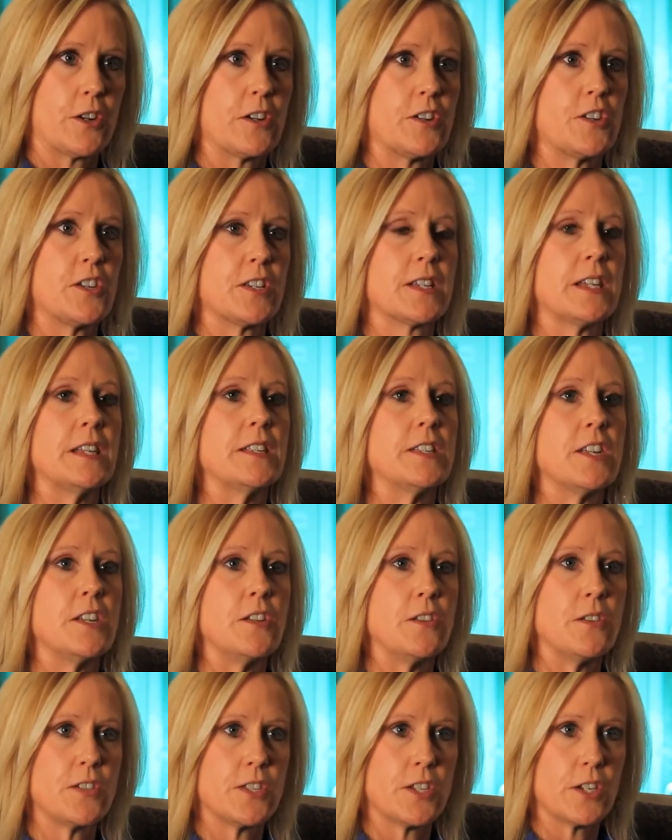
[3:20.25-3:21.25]
It just
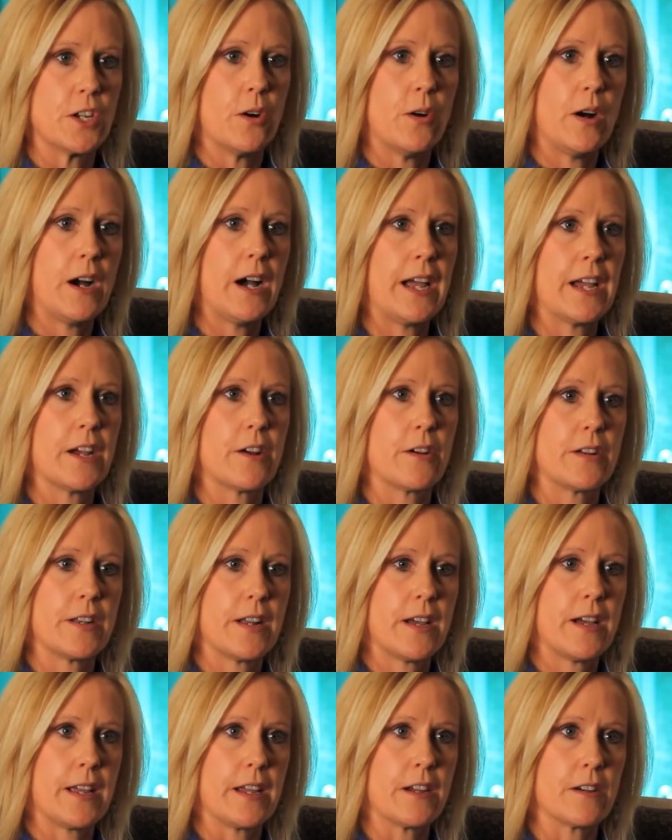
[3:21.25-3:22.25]
continues to go higher and
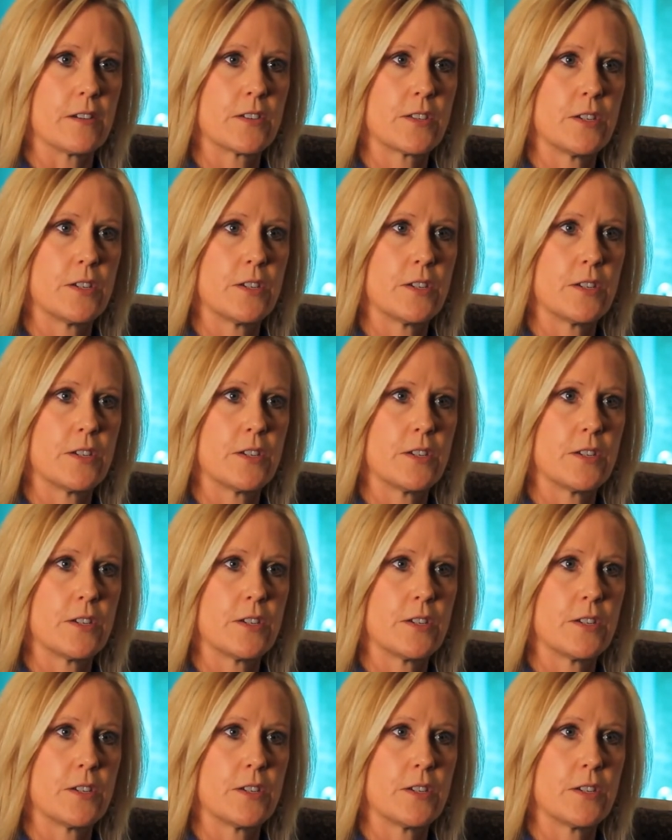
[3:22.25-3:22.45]
higher.